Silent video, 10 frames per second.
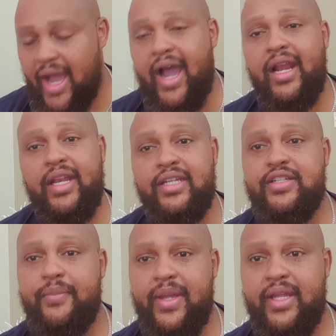island of
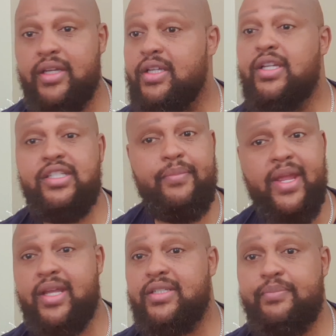Jamaica.
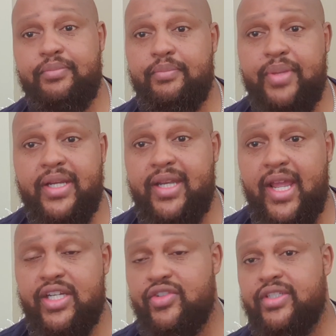Jamaica's big
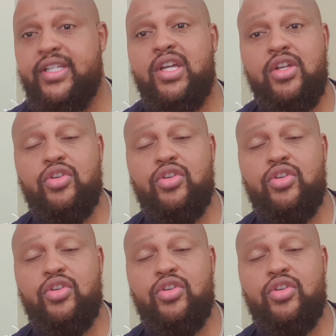dangerous.